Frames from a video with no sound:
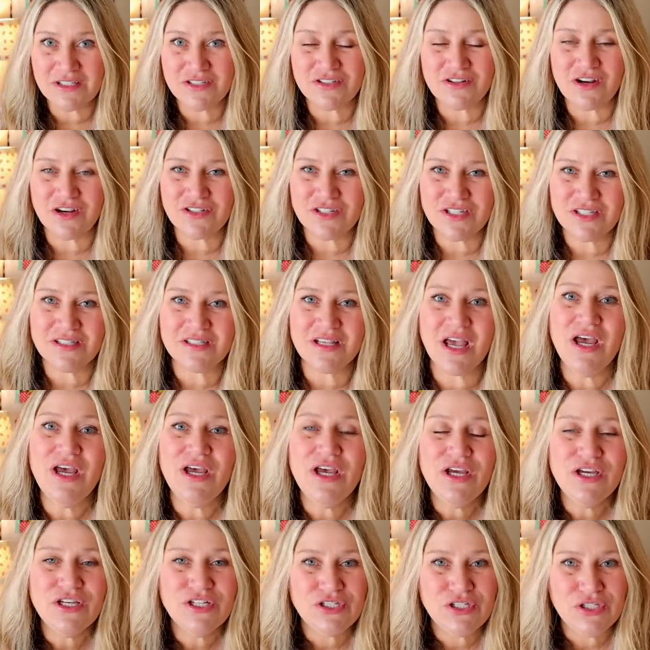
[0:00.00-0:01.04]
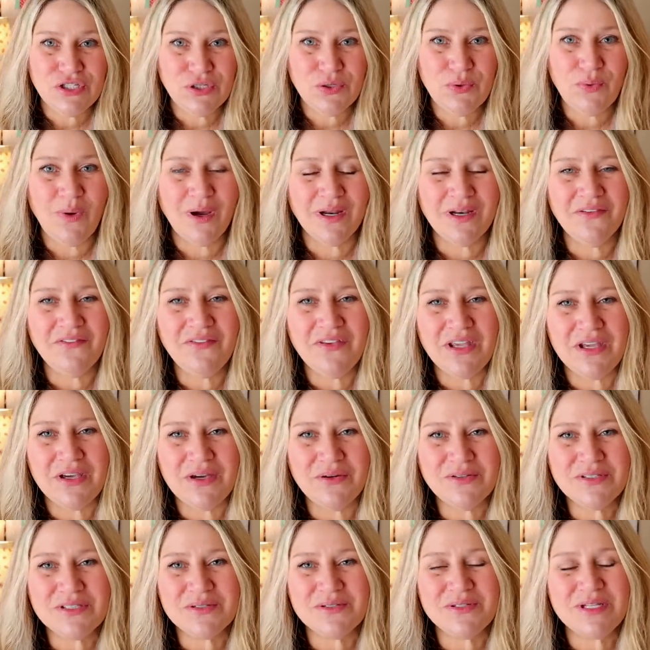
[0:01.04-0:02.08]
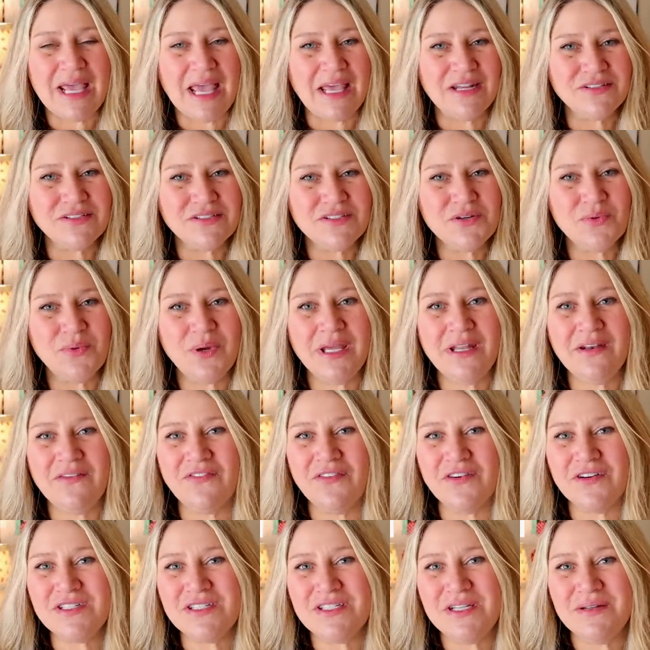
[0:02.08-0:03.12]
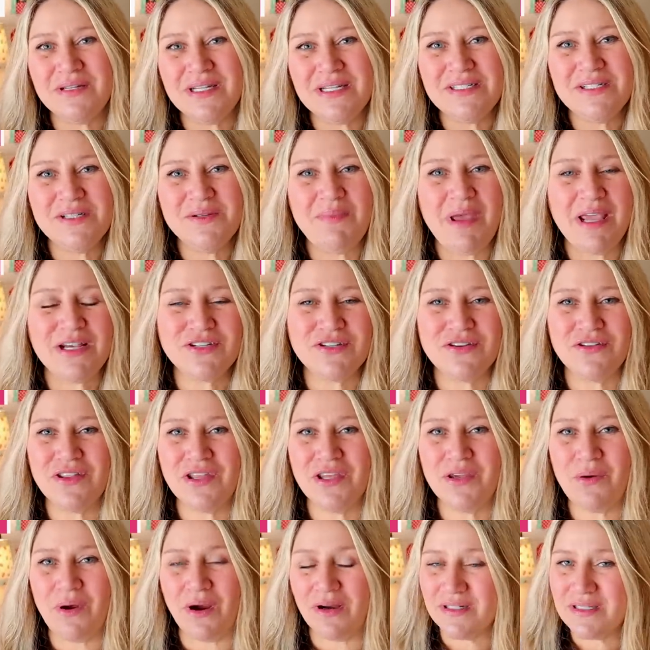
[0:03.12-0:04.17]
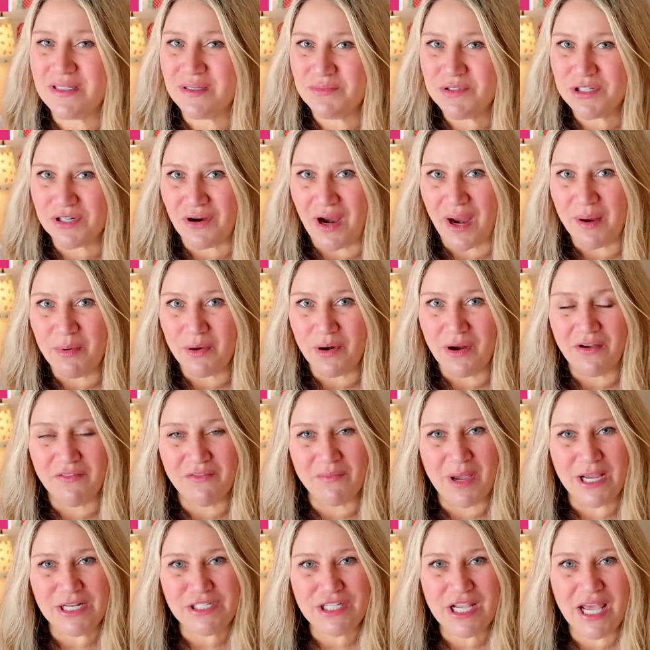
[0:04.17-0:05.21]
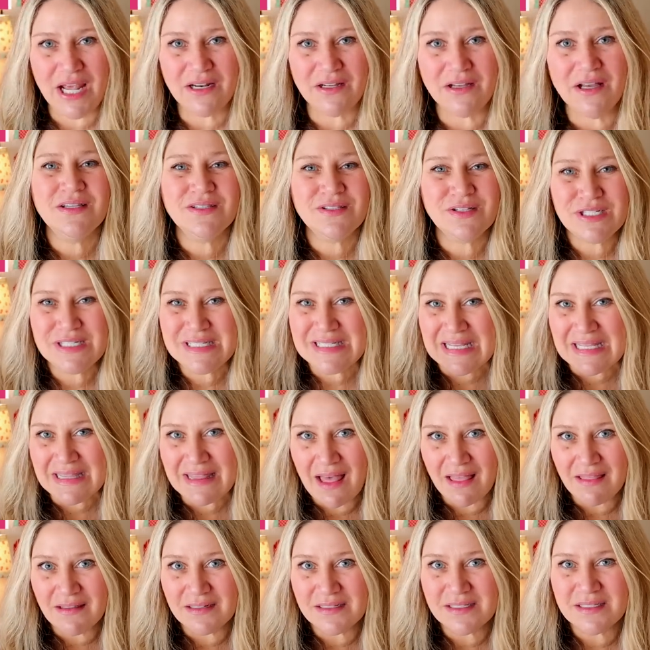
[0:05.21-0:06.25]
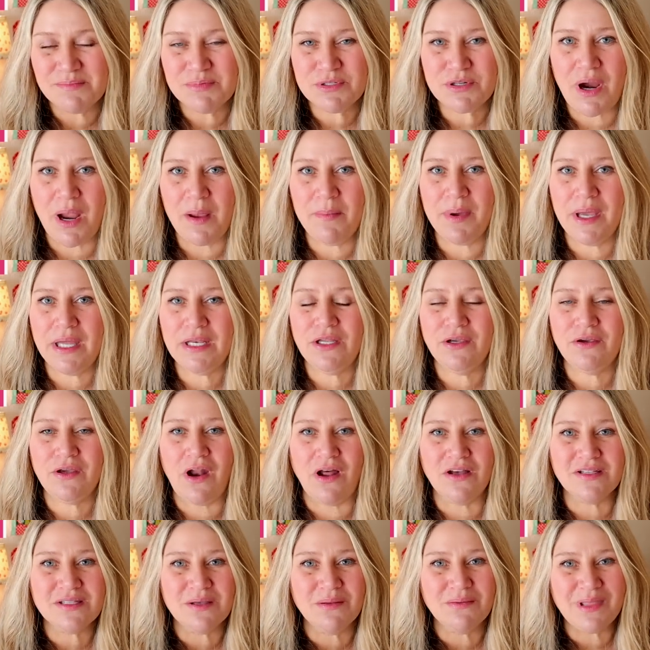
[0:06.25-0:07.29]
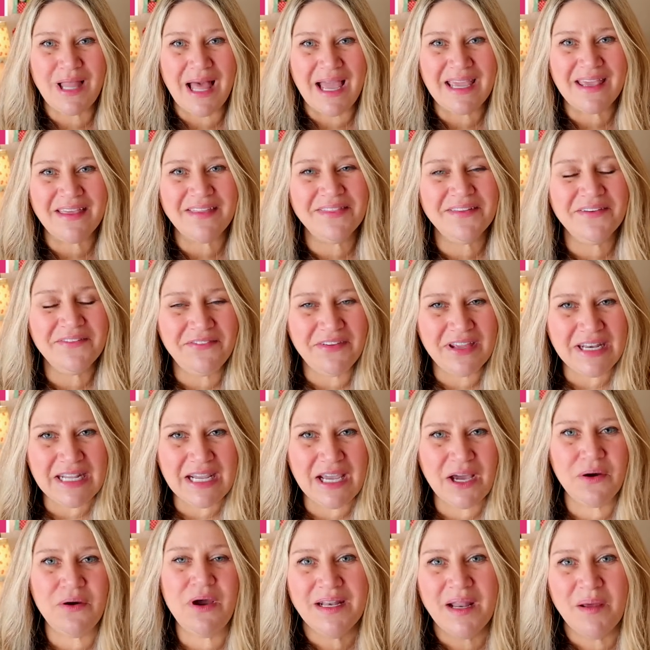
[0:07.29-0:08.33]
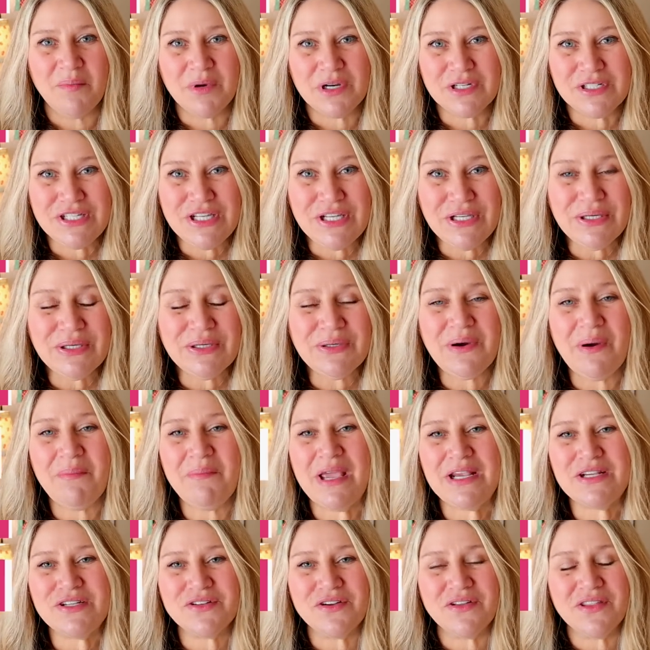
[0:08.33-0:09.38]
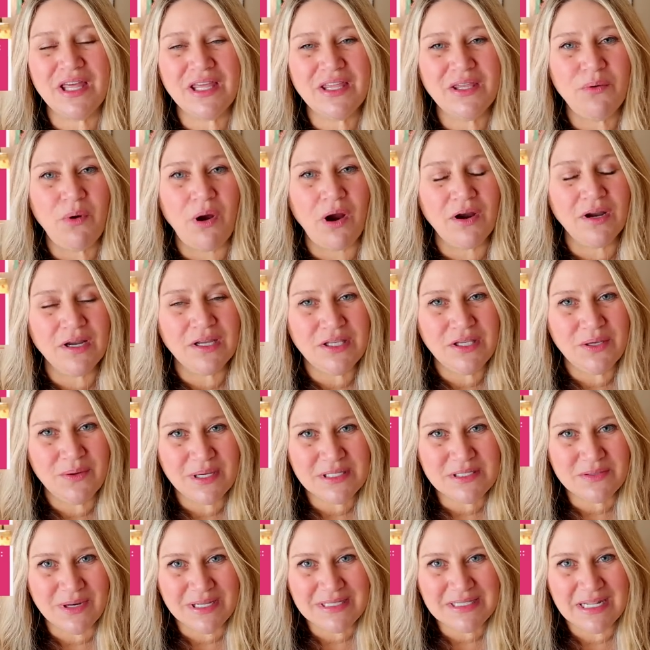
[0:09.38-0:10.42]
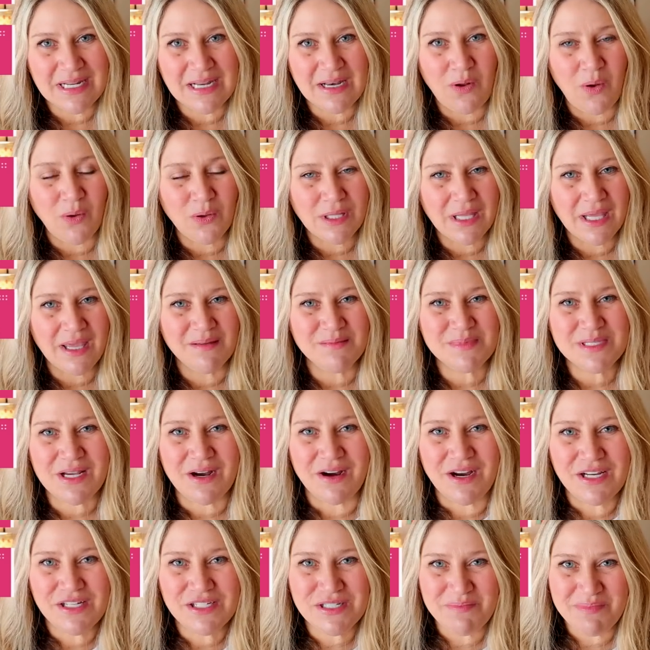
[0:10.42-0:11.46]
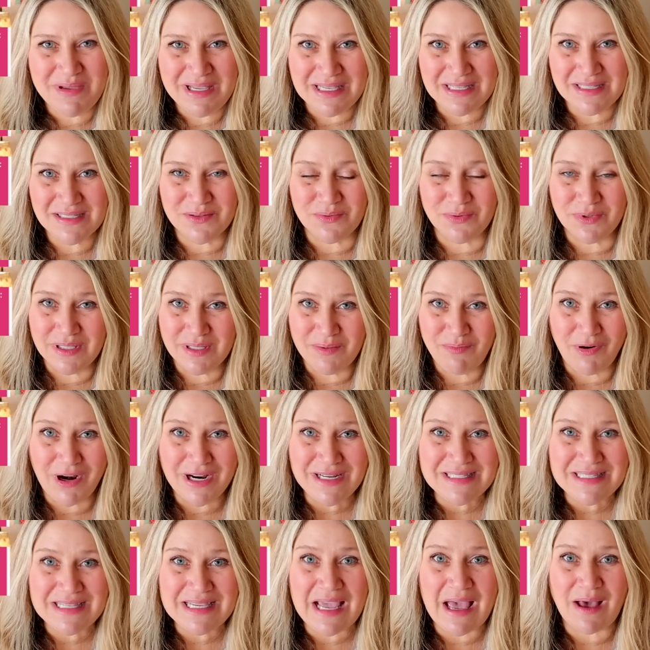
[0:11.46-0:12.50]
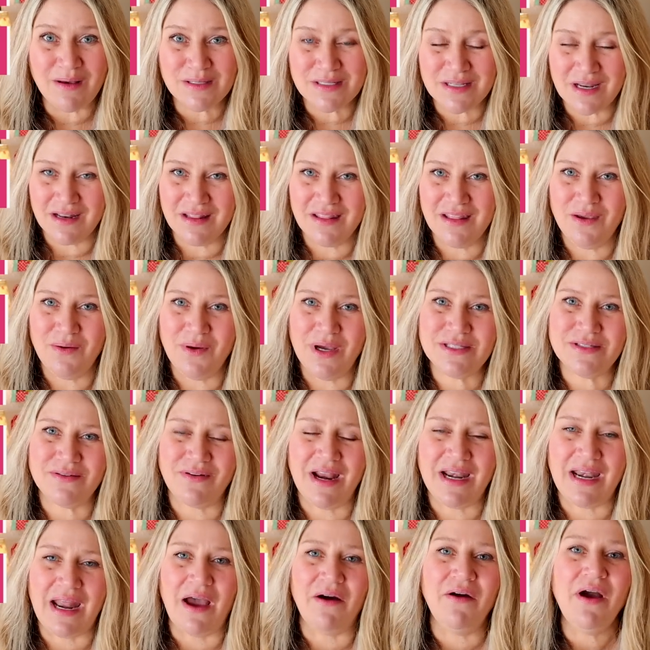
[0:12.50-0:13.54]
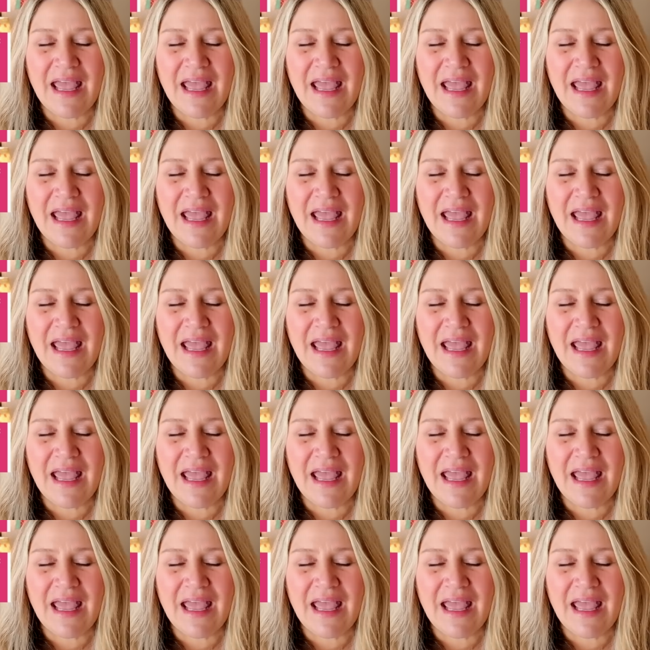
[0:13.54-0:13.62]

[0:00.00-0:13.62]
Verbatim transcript: instructions to one of you. So to enter to win, first you need to make sure that you are a subscriber of my channel. So just hit that little subscribe button. You can also like the video. Number two, make sure that you are a U S resident only. I'm sorry, shipping is really pricey outside of the U S right now.